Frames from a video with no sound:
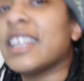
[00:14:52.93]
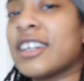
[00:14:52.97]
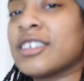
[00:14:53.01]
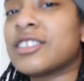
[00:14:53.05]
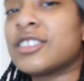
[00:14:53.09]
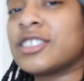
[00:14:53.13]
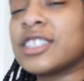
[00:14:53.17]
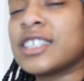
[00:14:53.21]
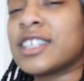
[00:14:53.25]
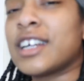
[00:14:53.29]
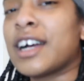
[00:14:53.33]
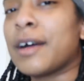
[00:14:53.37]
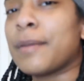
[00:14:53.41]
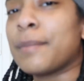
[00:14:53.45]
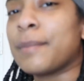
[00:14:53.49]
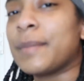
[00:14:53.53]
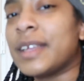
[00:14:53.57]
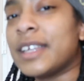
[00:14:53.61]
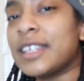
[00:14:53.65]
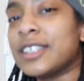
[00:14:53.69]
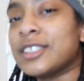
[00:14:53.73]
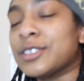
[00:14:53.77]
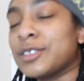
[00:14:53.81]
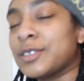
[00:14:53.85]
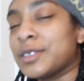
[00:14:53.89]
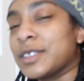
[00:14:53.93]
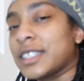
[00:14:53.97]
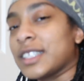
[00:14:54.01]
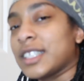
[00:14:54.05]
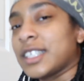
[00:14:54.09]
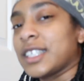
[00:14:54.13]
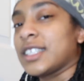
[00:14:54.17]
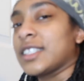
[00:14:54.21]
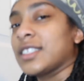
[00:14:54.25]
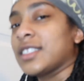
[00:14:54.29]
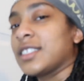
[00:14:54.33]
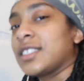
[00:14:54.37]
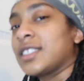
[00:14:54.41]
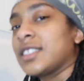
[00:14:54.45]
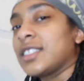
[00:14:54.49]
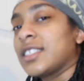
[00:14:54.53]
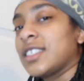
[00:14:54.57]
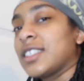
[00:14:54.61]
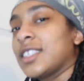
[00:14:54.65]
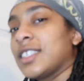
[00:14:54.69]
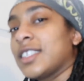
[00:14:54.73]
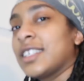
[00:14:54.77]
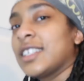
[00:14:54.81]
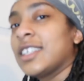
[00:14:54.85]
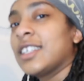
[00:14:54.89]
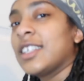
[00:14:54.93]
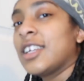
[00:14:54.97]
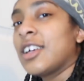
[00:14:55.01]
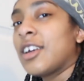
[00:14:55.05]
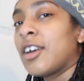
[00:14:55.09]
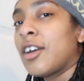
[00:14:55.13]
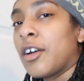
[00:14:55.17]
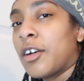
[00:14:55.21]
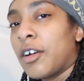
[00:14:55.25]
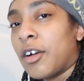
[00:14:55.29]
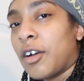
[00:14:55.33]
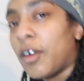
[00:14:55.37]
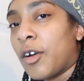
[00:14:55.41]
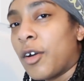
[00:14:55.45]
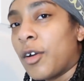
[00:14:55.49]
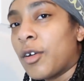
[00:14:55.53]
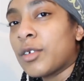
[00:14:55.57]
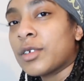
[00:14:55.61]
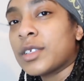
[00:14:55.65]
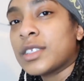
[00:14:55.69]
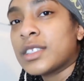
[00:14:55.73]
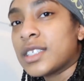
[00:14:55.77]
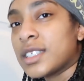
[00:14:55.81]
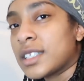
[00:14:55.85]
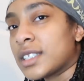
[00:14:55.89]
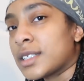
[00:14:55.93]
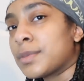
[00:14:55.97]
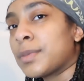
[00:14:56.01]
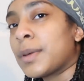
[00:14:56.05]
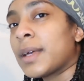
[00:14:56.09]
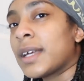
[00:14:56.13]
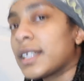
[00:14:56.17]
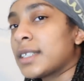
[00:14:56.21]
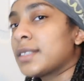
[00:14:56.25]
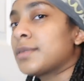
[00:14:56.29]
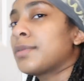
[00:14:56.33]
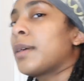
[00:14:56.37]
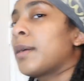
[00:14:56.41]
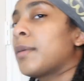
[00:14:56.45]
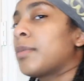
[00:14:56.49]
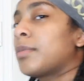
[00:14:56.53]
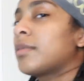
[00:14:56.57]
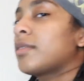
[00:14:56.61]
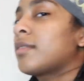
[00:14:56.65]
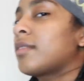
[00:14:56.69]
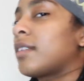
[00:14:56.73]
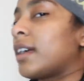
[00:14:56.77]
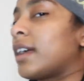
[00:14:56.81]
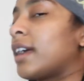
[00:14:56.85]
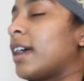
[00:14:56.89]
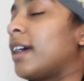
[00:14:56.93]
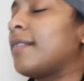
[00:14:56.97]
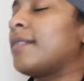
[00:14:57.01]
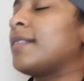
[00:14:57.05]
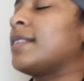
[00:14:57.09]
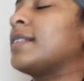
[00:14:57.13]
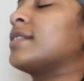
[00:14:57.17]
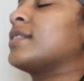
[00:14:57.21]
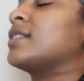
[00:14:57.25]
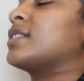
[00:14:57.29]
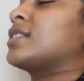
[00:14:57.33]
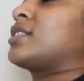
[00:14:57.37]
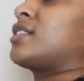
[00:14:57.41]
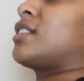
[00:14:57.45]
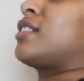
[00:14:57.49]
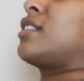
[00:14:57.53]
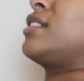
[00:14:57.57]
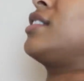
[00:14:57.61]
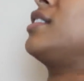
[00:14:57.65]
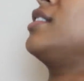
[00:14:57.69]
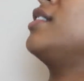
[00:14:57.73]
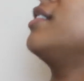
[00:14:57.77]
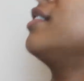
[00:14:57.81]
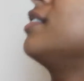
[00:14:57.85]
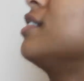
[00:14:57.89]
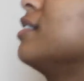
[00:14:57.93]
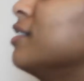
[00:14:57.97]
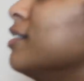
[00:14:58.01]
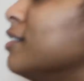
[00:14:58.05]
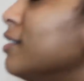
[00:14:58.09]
Now she got me doing this. Whole six-page paper to write. I haven't even started.